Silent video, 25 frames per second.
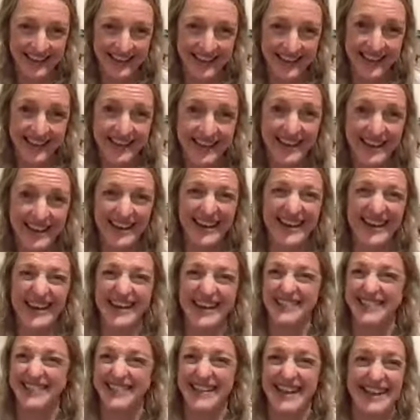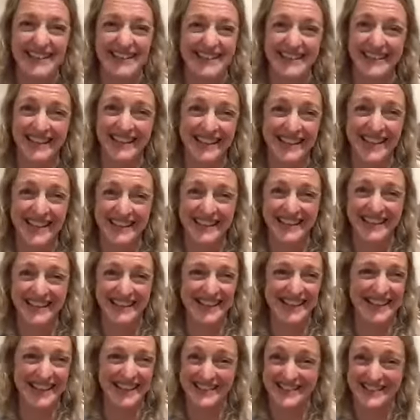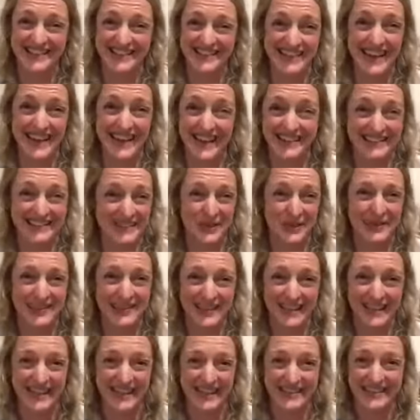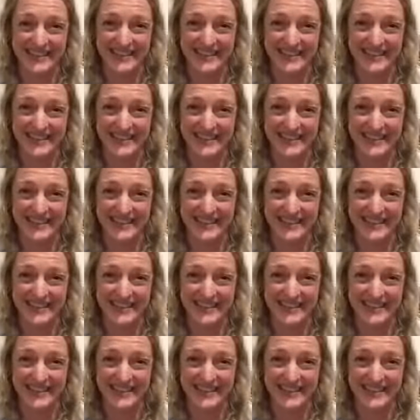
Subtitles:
It's dead. It's dead. Toy's dead.